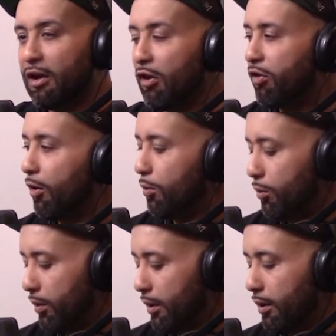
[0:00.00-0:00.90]
Mm-hmm.
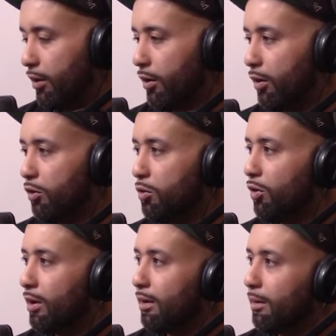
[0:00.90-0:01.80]
So you're
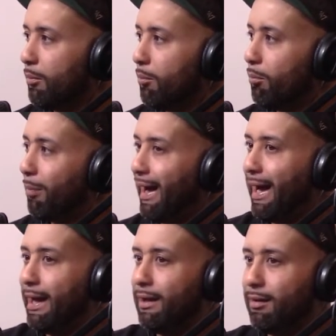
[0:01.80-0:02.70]
not
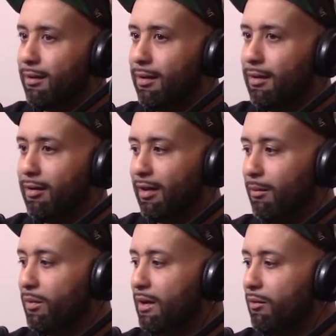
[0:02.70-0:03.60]
buying
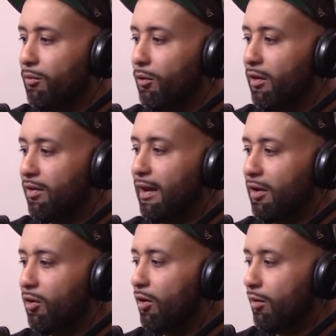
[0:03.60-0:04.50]
something for the sake
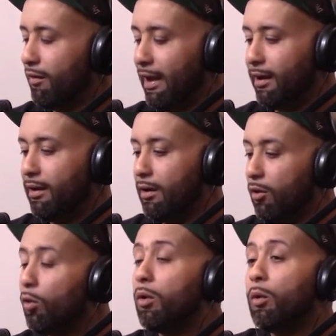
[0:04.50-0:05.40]
of like,
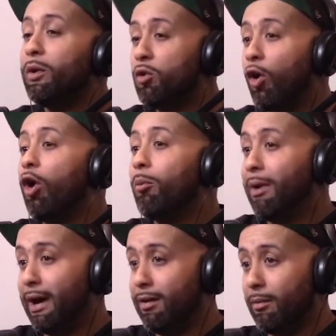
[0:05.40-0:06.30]
or when you are
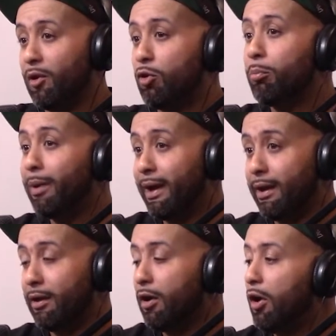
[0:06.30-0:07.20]
buying something, you're
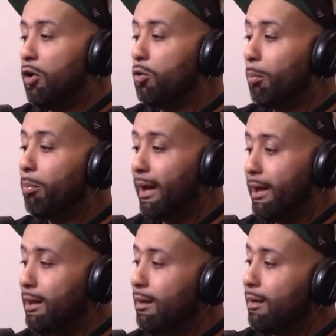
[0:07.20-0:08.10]
paying. You're
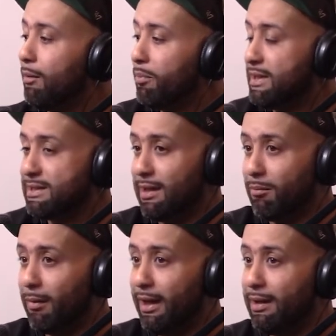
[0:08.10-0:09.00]
paying the person that
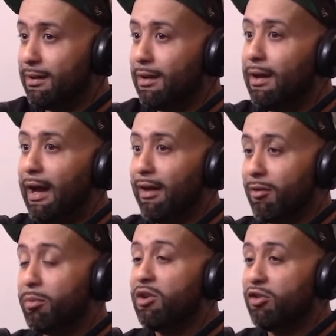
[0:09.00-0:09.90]
made it as
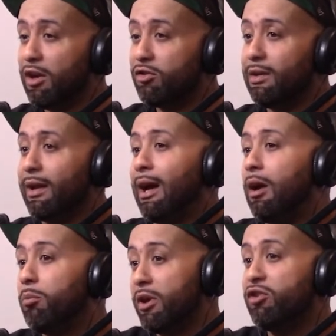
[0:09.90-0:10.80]
appreciation. Like I
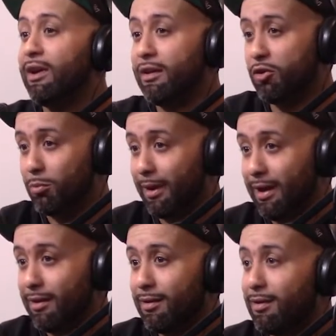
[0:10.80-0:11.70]
appreciate that you
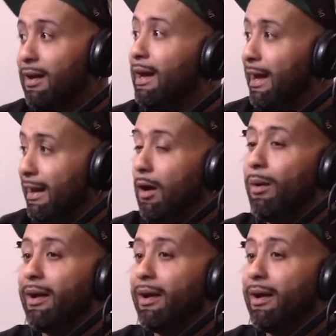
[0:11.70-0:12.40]
made this, and mm-hmm. now I mm-hmm.